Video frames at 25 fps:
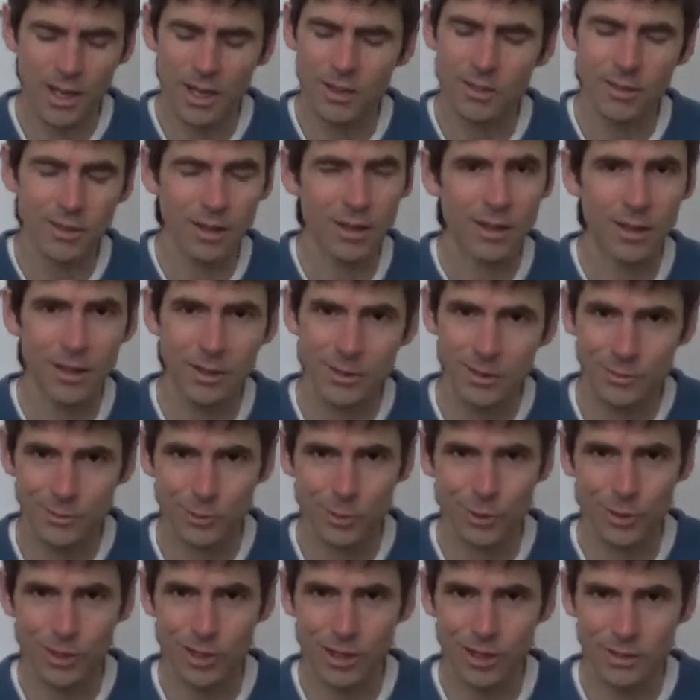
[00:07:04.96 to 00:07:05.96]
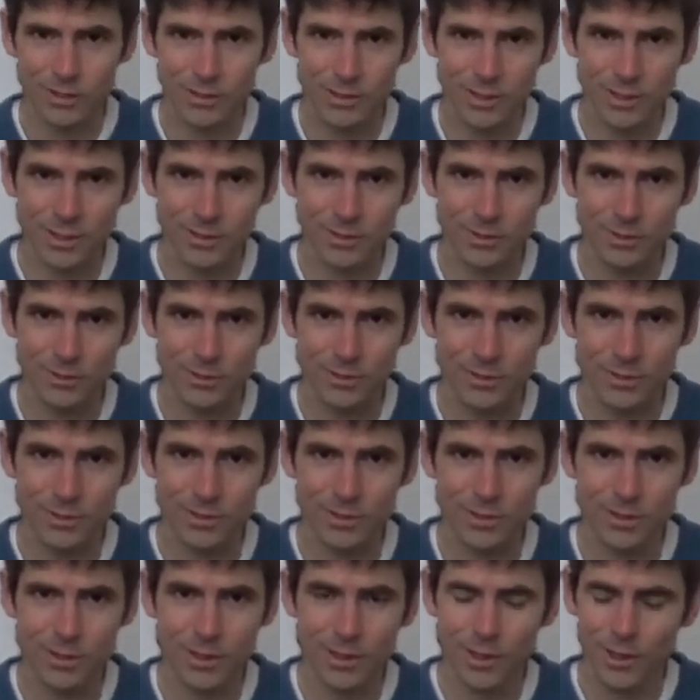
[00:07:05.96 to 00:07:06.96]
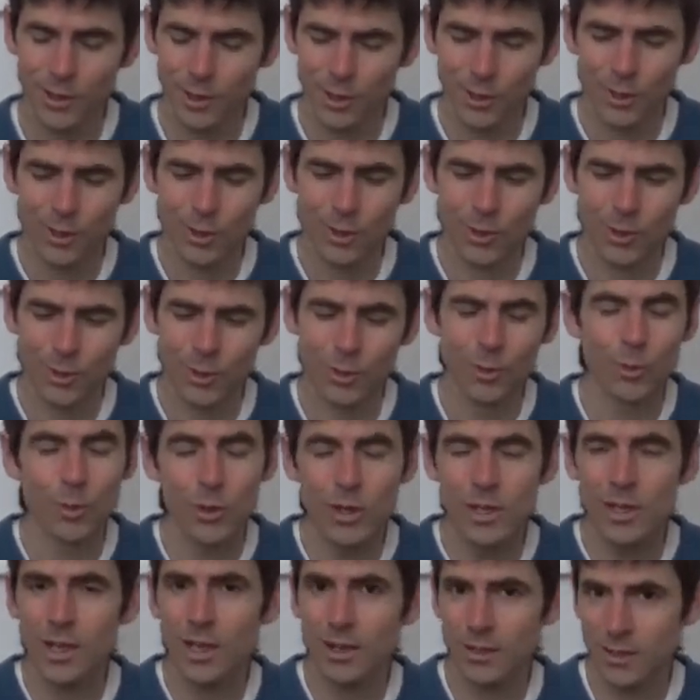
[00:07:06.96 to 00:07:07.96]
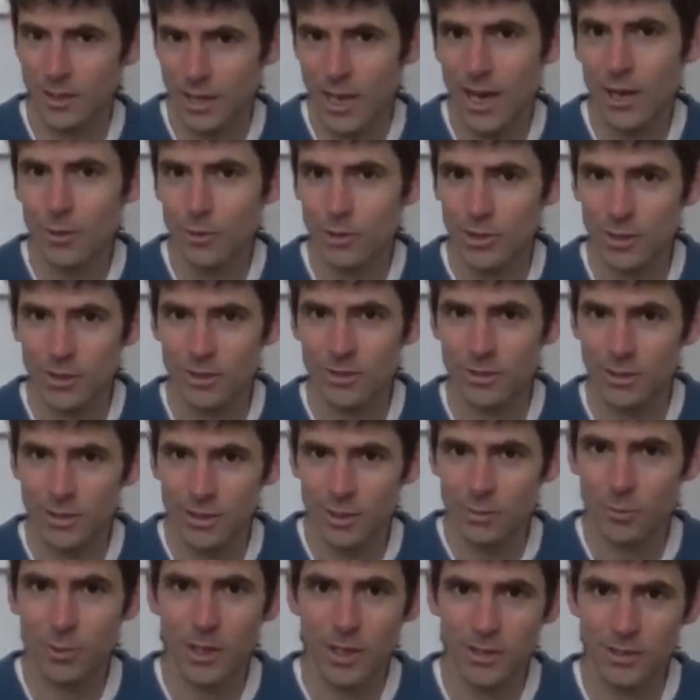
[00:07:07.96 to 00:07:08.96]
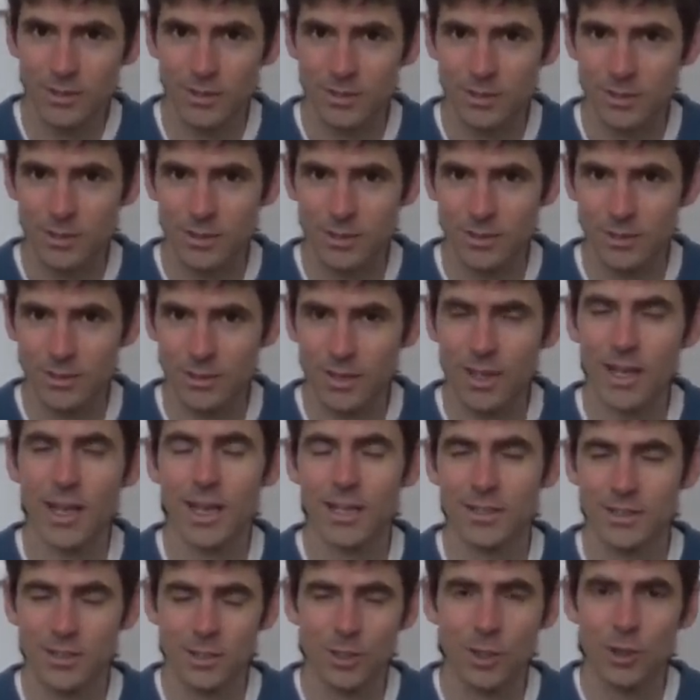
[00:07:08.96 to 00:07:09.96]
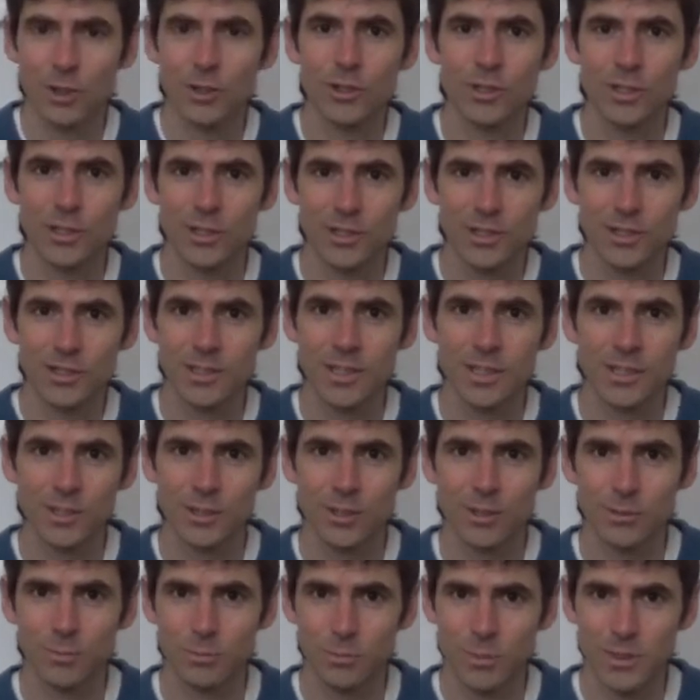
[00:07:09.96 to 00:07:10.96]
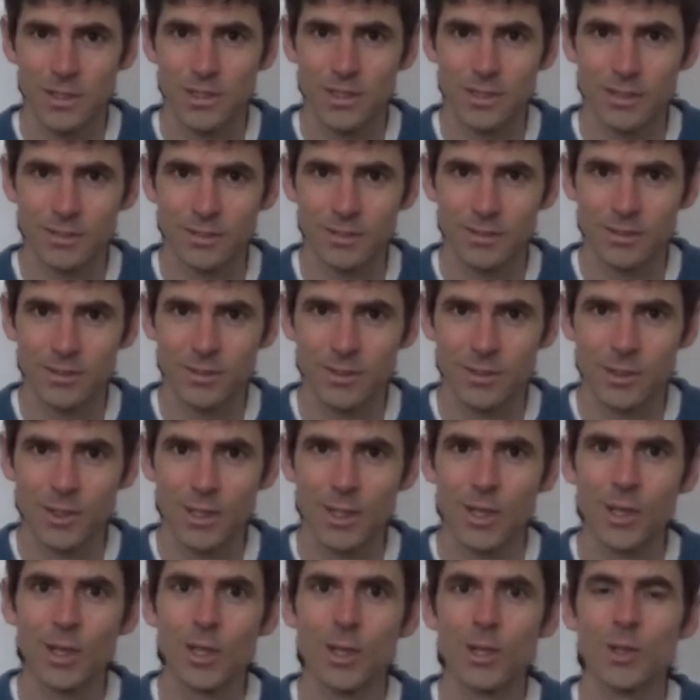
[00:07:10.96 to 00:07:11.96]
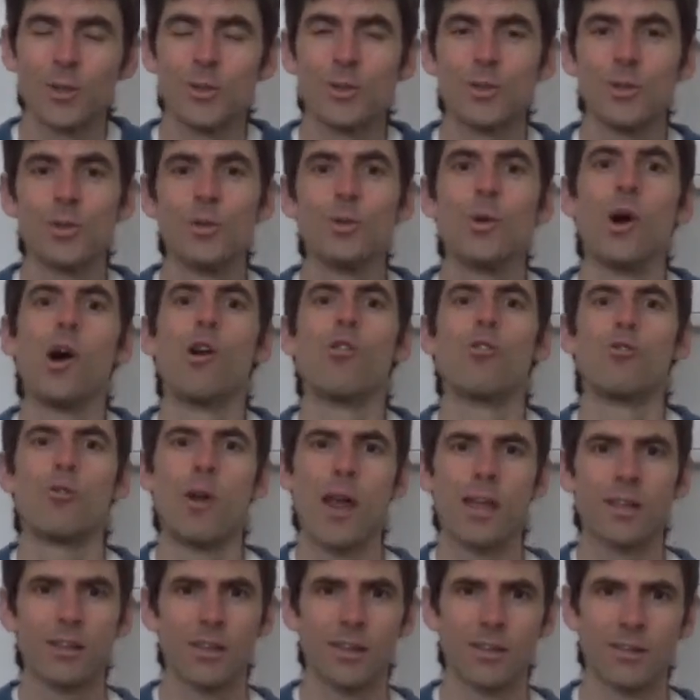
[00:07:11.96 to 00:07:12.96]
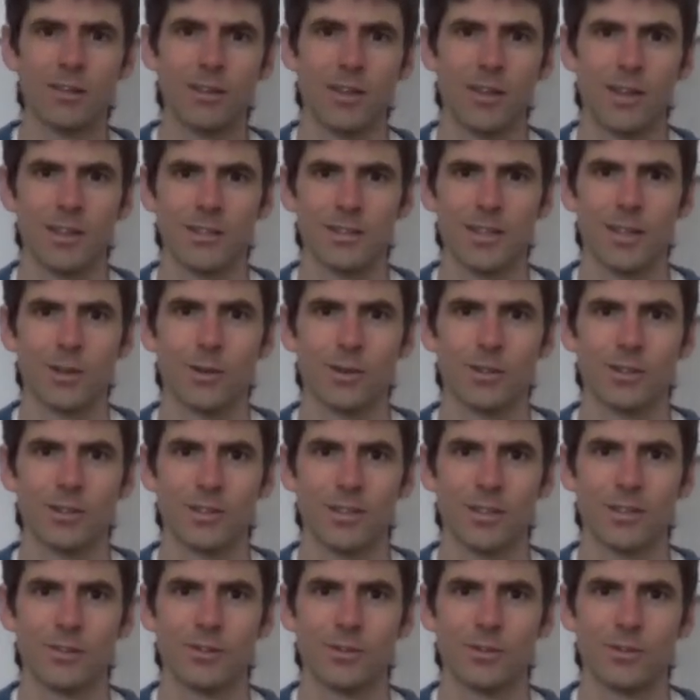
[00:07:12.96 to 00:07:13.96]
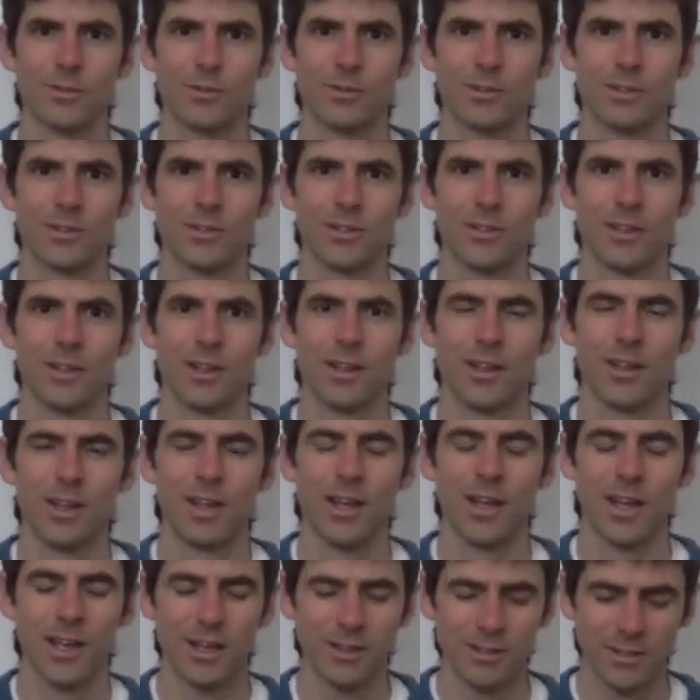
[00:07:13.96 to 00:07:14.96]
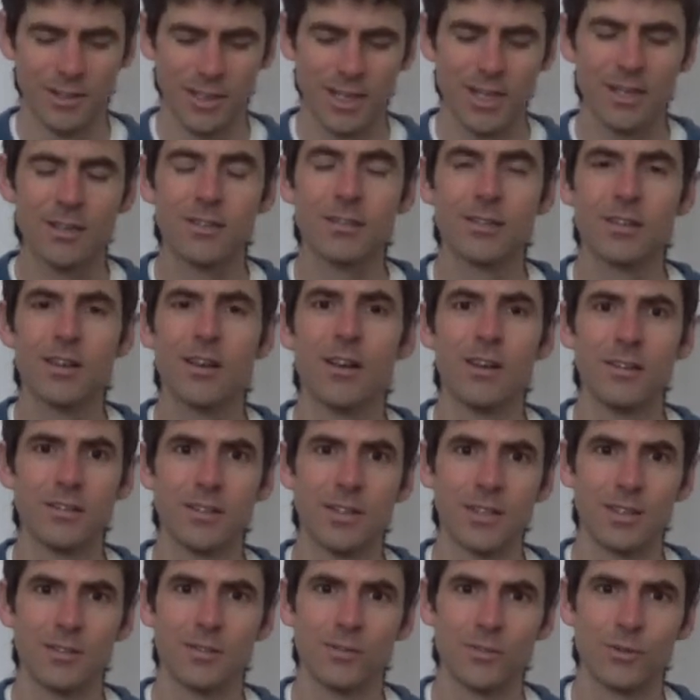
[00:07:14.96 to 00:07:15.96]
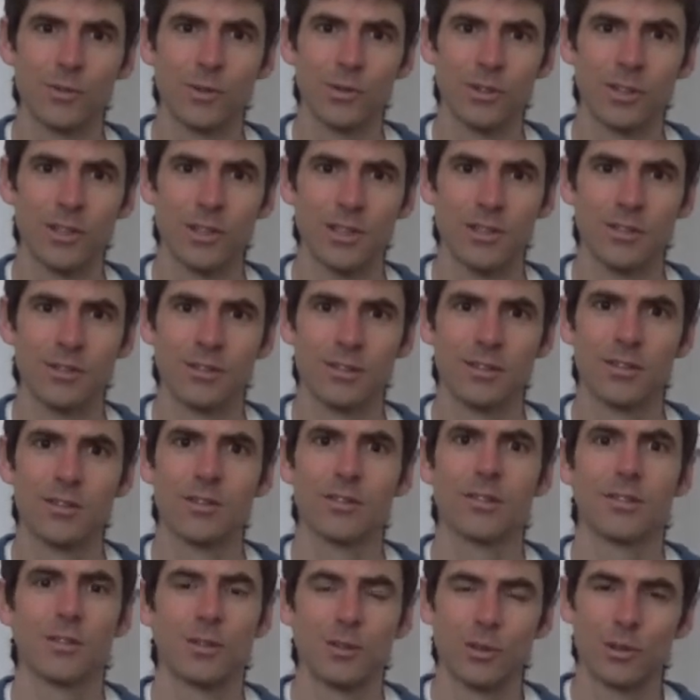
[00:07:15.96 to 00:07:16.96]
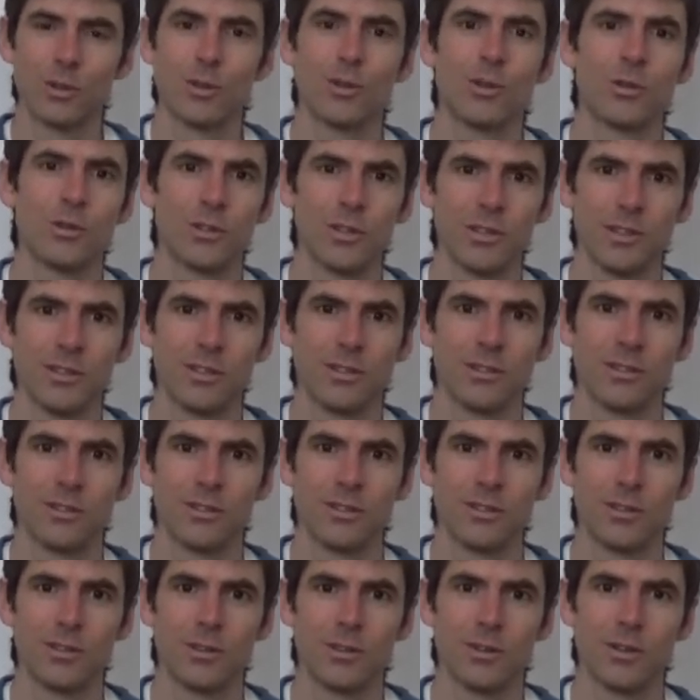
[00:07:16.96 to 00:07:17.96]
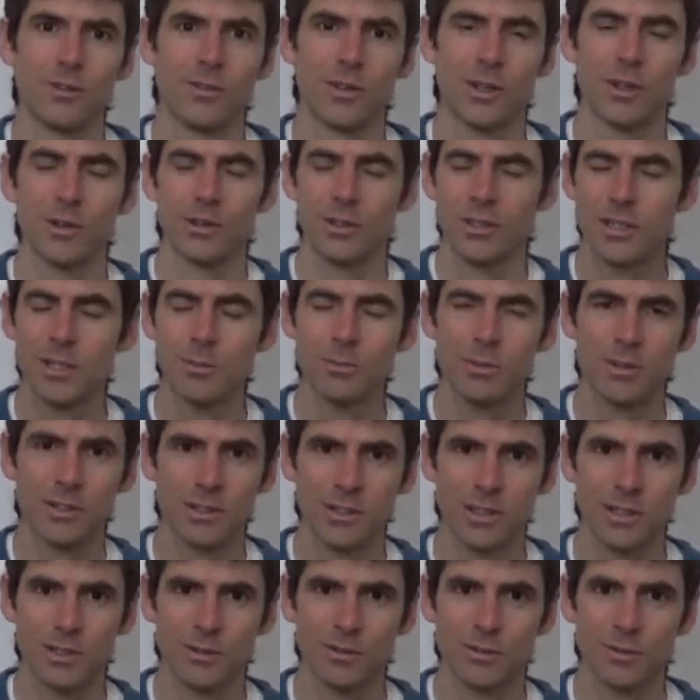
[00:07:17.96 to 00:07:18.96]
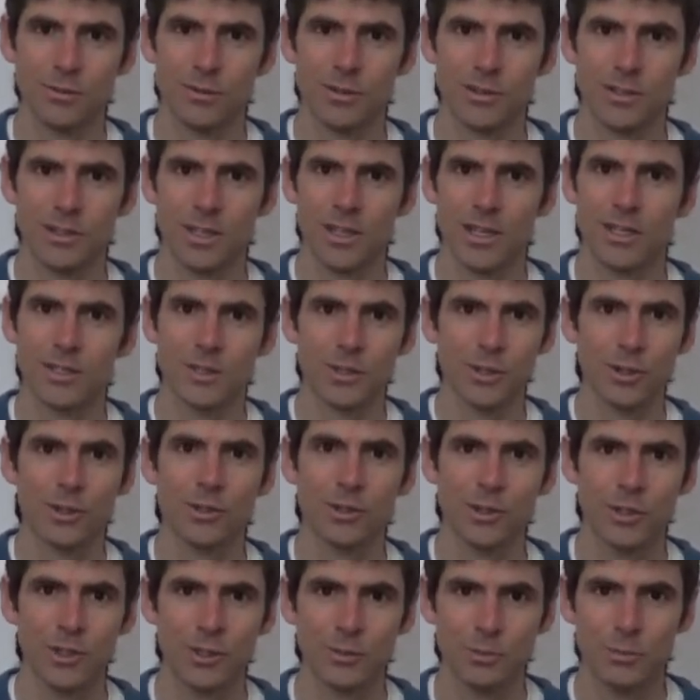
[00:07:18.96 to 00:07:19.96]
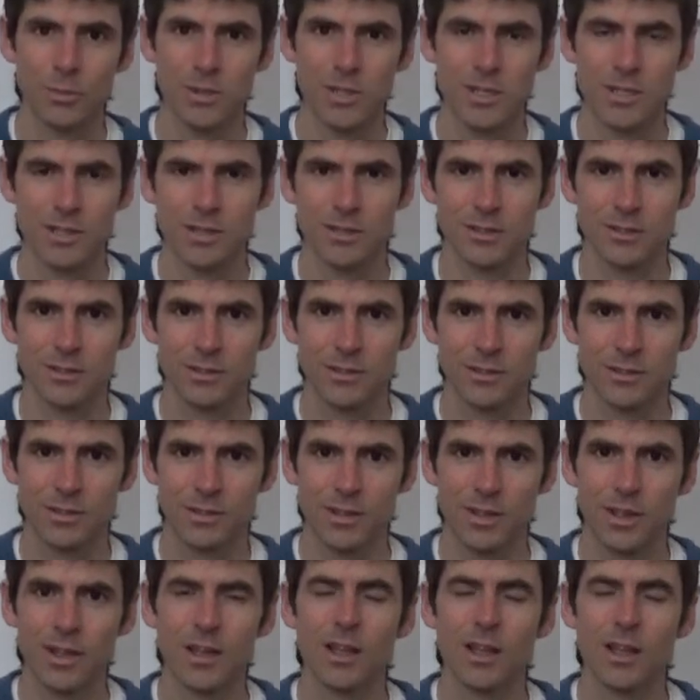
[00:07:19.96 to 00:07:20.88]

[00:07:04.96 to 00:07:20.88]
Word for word: in the heart of all our souls, we carry the capacity as conscious sentient beings to recognize ourselves and incarnate fully the glory of our deeper selves as conscious beings.